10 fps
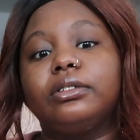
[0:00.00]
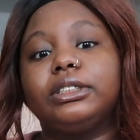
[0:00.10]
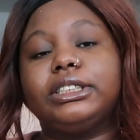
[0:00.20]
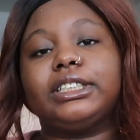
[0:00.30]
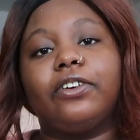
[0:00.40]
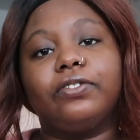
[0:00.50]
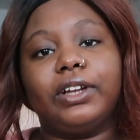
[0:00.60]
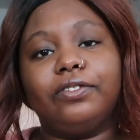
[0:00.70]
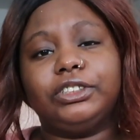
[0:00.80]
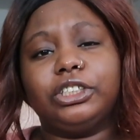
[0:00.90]

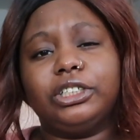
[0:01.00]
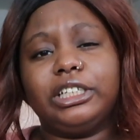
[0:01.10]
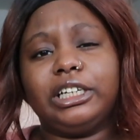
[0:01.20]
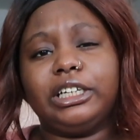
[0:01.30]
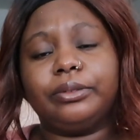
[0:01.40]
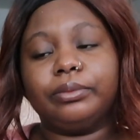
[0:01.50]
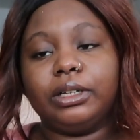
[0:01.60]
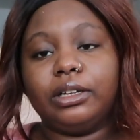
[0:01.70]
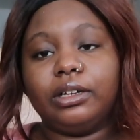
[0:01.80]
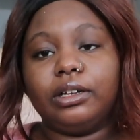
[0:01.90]
self-love journey,
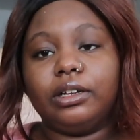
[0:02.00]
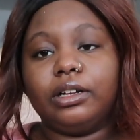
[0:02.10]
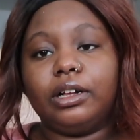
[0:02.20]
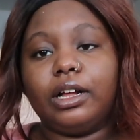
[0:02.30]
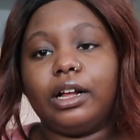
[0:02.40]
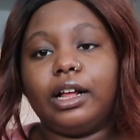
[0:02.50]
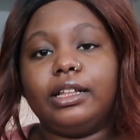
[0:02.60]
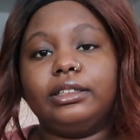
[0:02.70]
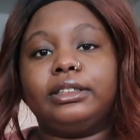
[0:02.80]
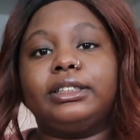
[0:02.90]

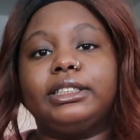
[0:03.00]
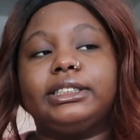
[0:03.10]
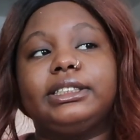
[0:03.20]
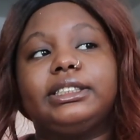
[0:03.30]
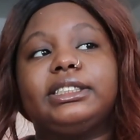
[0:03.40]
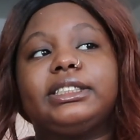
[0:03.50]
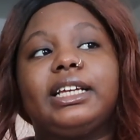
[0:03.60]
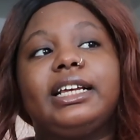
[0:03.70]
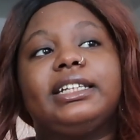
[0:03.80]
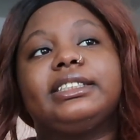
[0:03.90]
this is
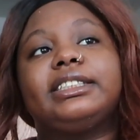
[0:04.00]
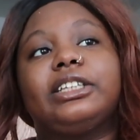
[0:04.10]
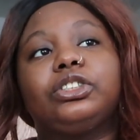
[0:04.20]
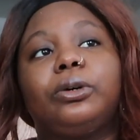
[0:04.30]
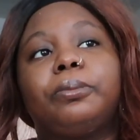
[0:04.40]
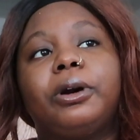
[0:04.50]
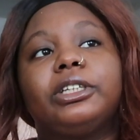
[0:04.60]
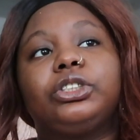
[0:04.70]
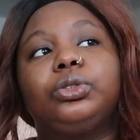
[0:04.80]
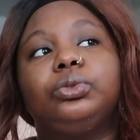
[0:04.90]
an essential
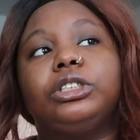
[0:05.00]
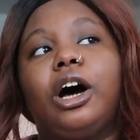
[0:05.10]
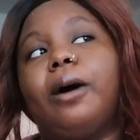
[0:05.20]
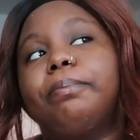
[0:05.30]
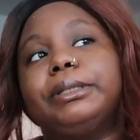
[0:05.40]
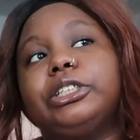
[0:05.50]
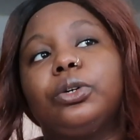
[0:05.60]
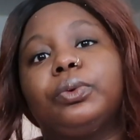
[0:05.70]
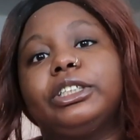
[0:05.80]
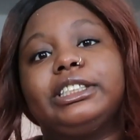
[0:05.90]
part to not be your
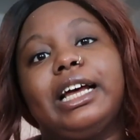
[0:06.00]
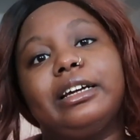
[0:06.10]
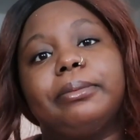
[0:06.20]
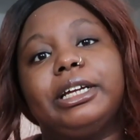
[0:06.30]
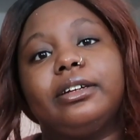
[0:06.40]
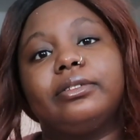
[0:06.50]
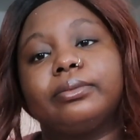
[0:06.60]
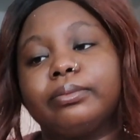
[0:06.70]
worst enemy.